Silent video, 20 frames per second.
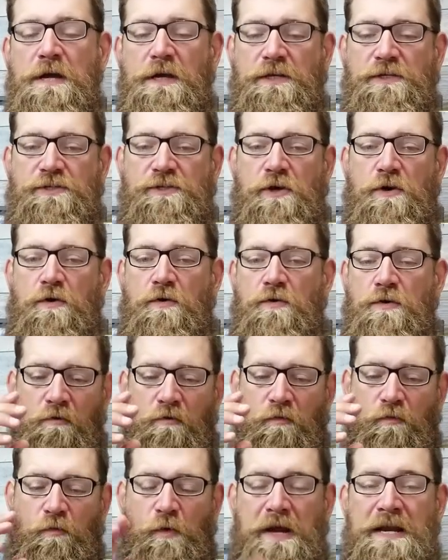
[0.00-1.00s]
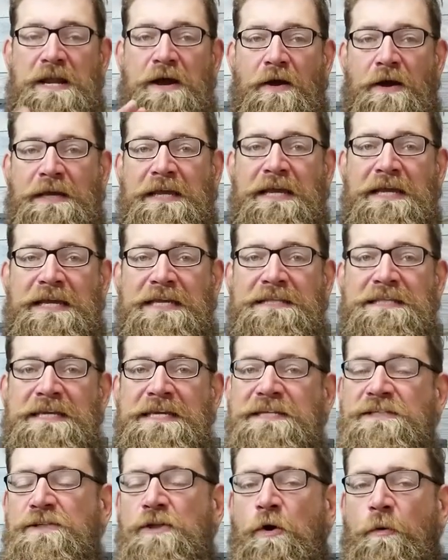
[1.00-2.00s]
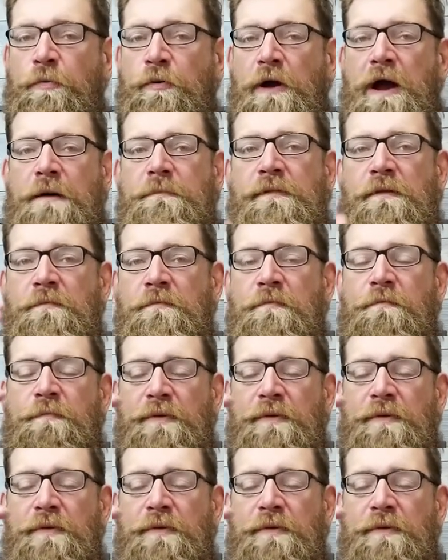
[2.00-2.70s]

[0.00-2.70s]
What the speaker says: So right now I can get these no problem,